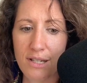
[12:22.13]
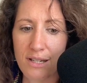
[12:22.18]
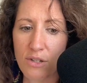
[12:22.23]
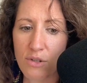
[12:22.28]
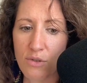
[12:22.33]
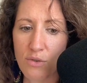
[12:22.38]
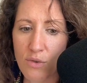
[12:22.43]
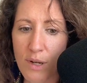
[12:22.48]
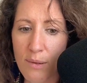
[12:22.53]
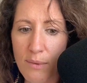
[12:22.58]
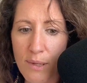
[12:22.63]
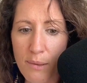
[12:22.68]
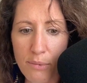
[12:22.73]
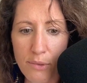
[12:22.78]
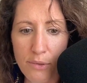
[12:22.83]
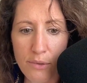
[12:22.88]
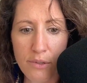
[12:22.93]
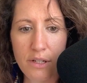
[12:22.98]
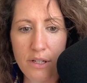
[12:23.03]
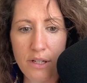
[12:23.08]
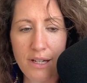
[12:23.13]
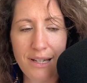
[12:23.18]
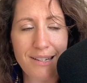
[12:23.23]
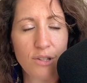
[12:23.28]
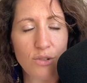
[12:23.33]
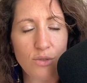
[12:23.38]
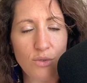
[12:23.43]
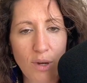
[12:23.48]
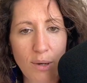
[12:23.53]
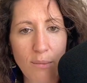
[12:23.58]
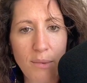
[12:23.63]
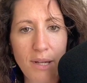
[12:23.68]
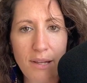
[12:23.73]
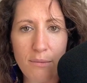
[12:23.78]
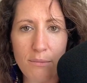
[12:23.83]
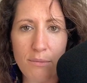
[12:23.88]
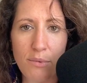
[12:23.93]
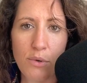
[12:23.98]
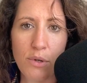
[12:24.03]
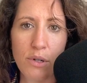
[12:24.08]
extremely
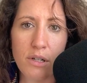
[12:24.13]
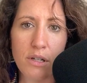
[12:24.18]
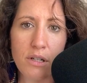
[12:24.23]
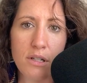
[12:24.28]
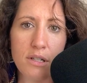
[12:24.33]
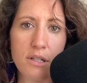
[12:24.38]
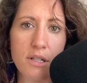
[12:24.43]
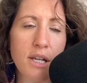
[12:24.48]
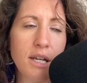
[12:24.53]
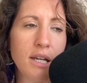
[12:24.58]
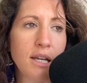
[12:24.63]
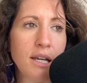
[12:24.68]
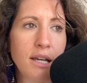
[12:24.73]
important,